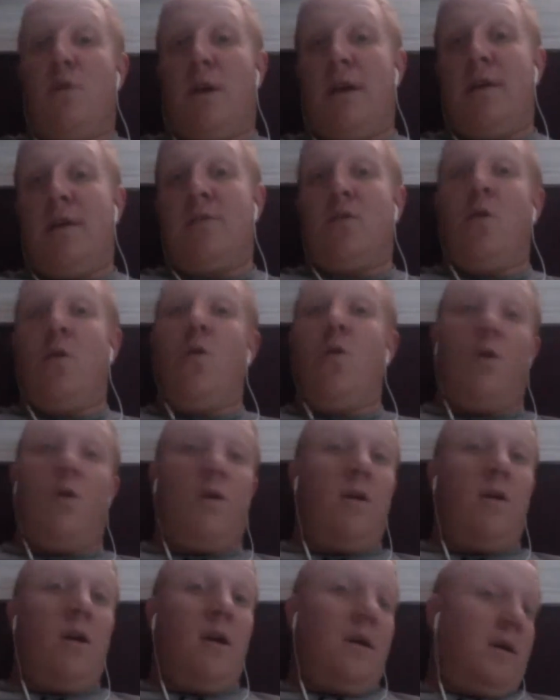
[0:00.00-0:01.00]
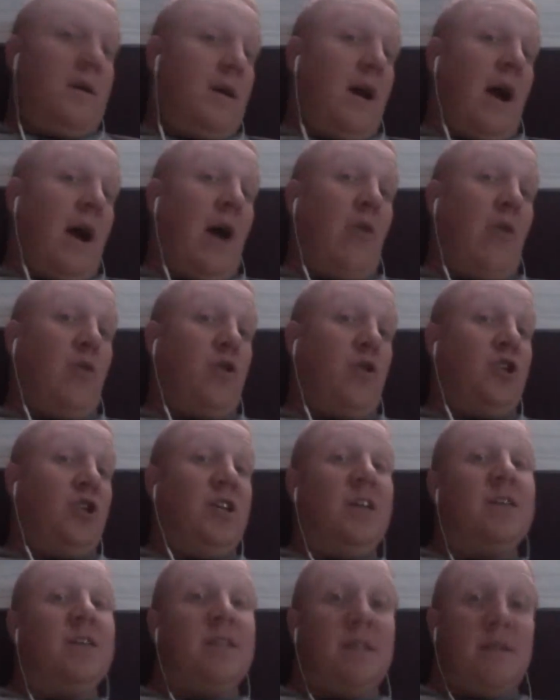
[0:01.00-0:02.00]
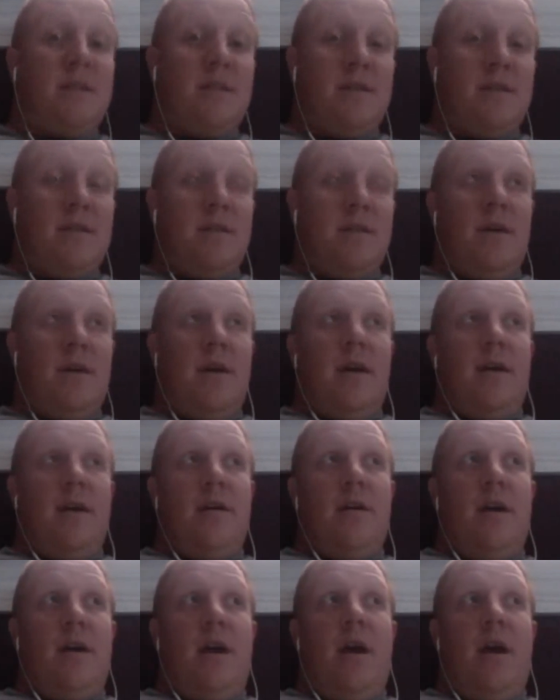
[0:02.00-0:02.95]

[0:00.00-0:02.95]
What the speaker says: is or how good she isn't. Right.